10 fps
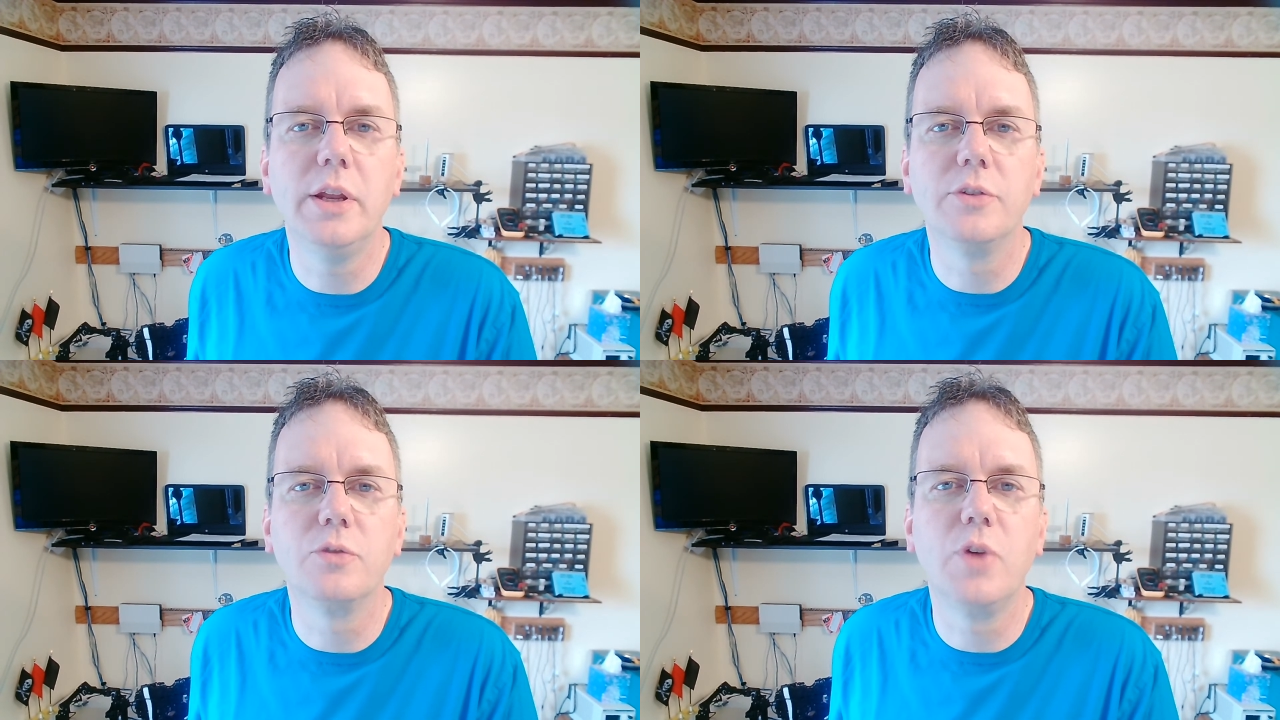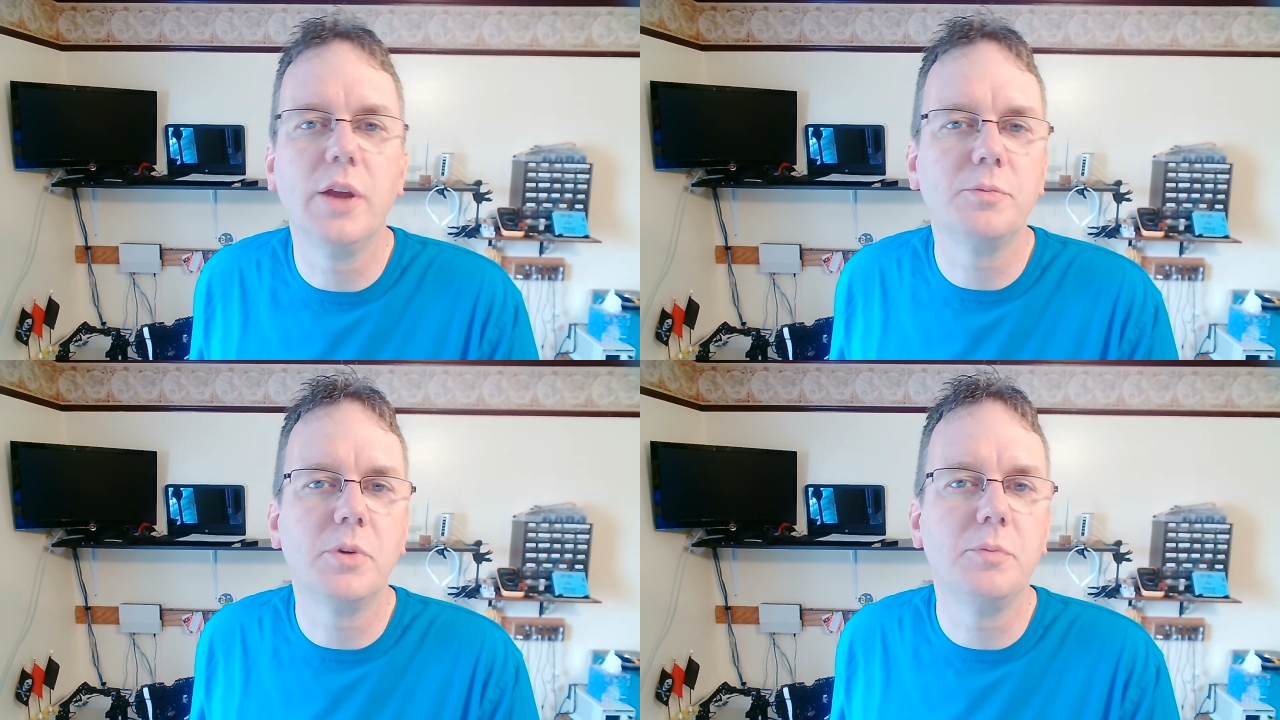is a
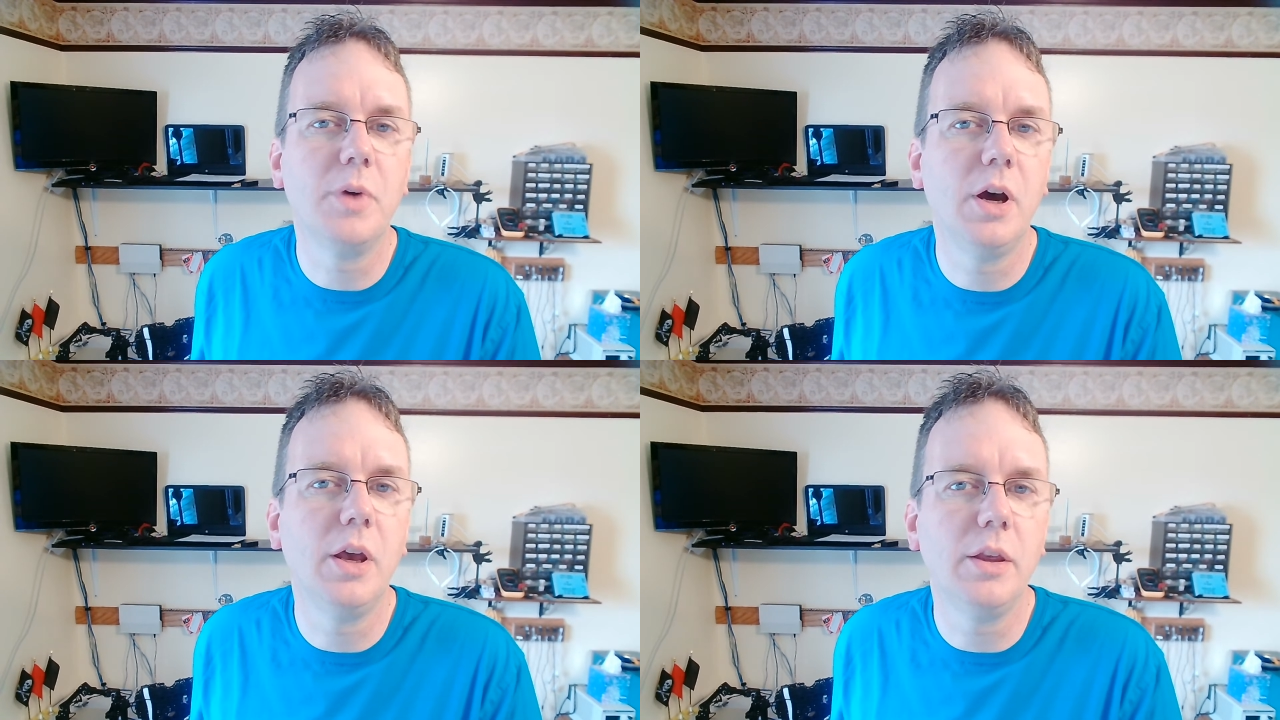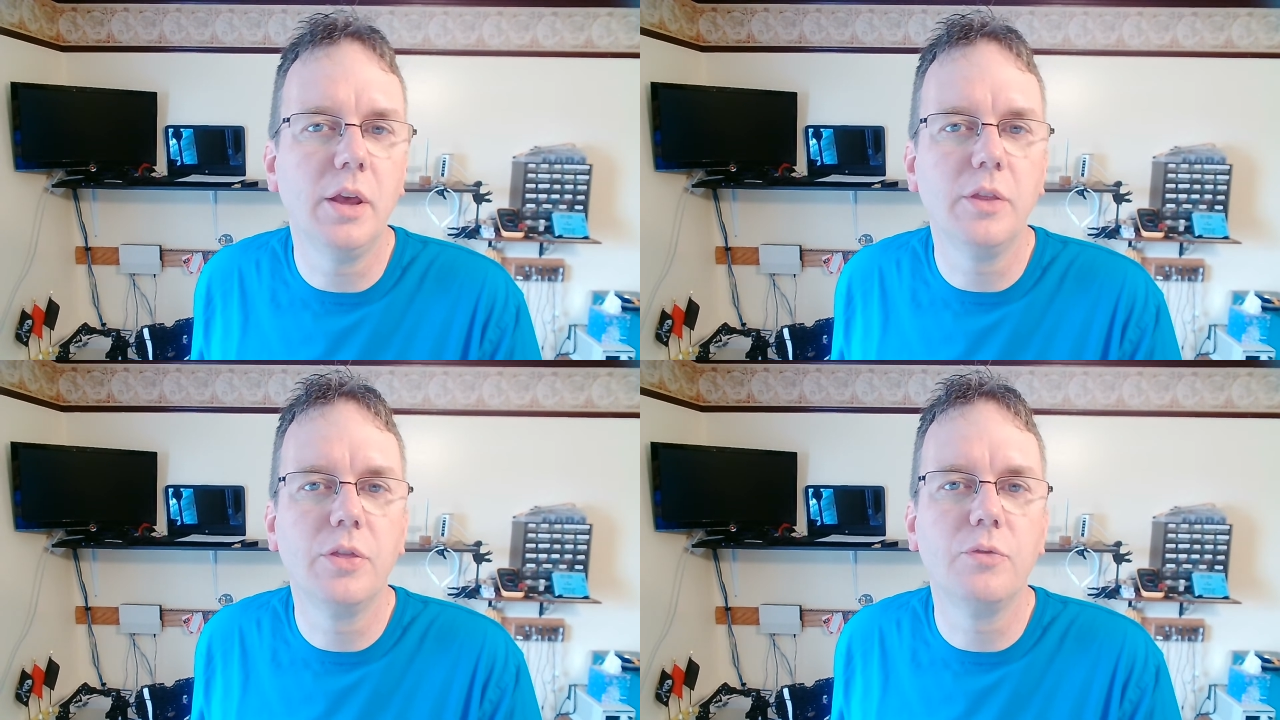Raspberry
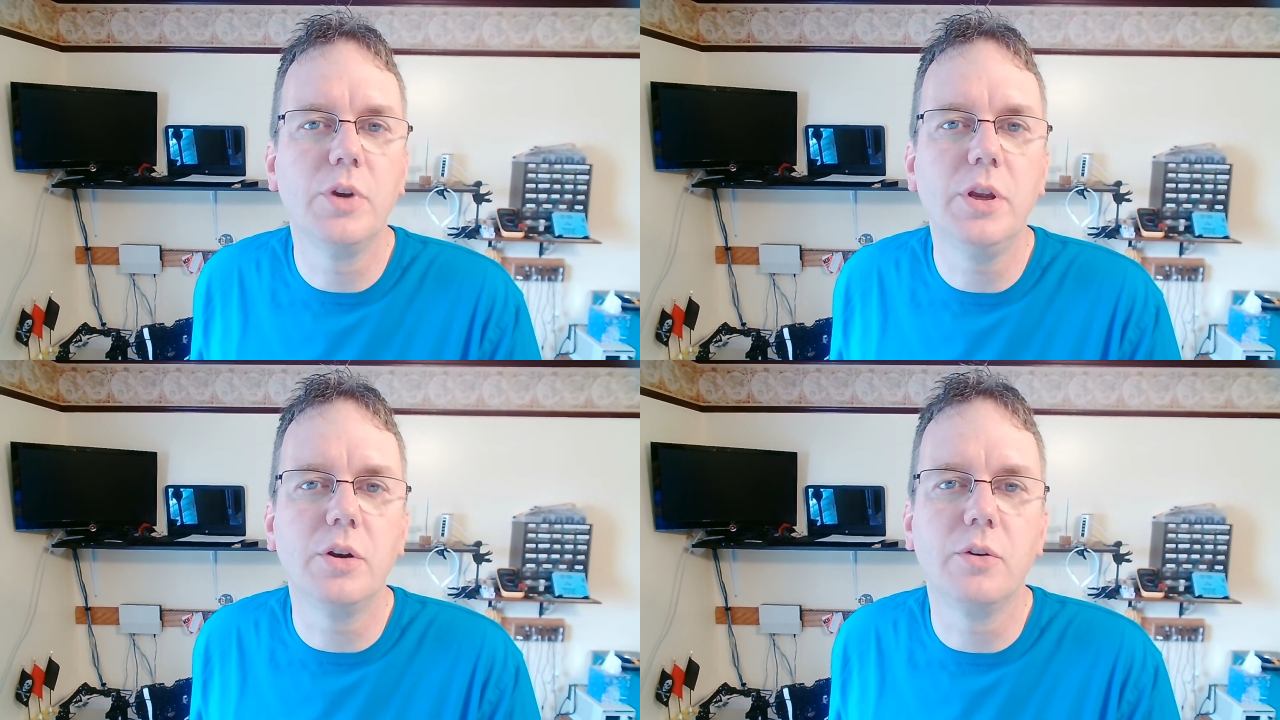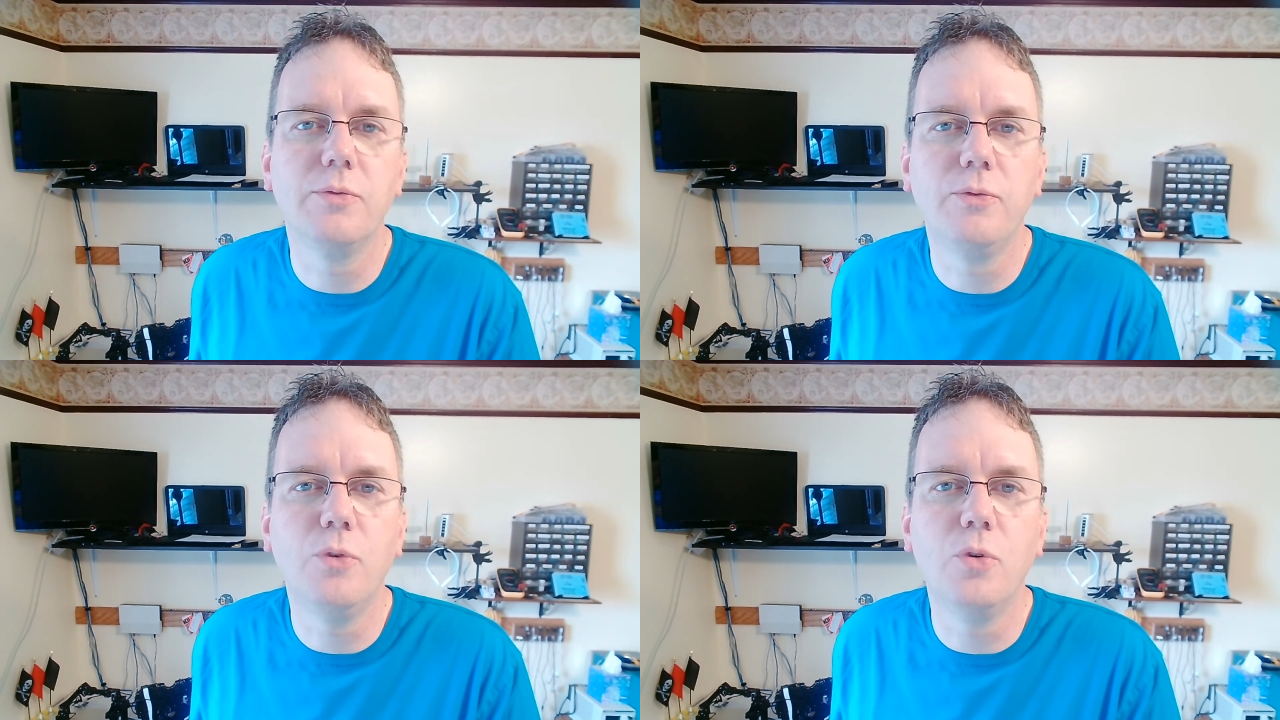Pi 3 or
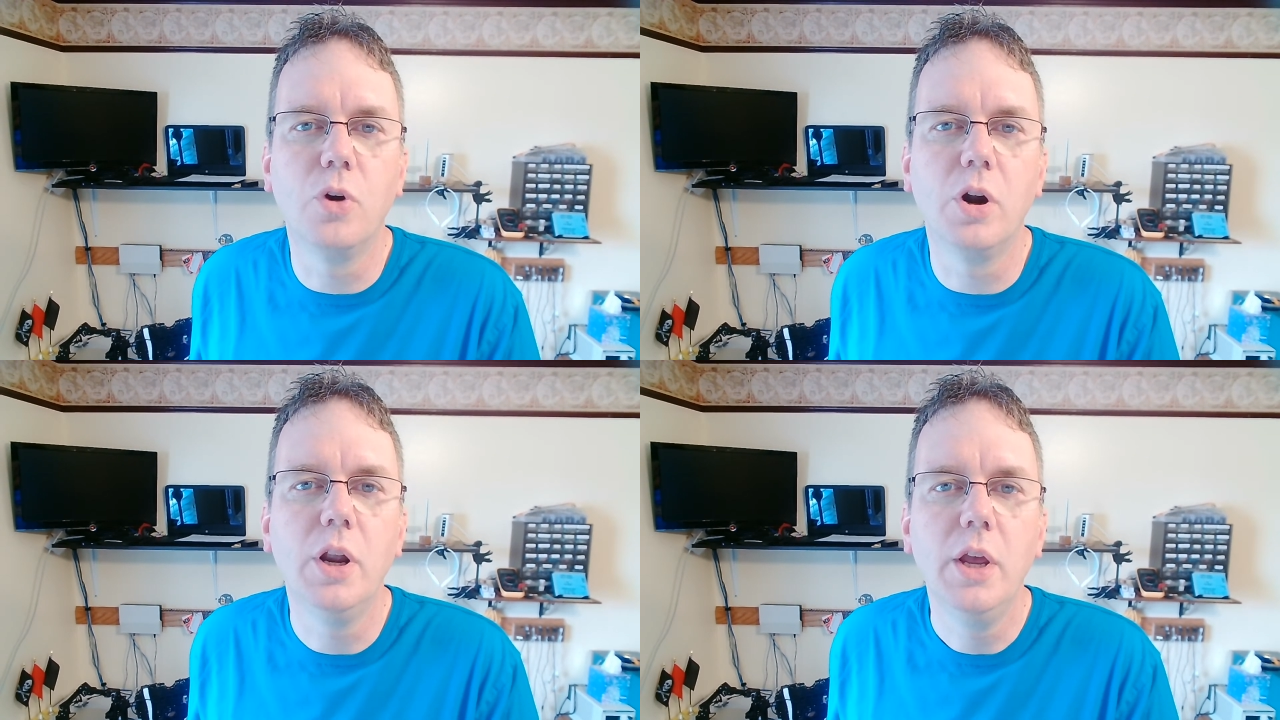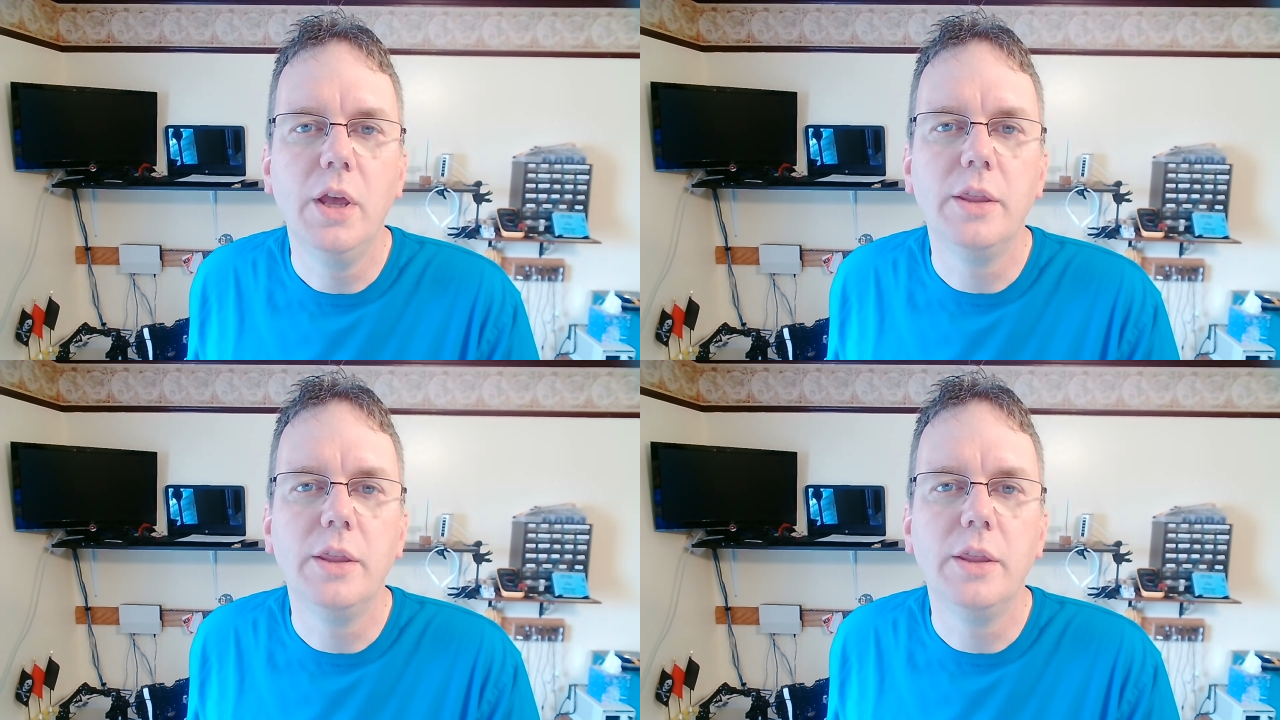4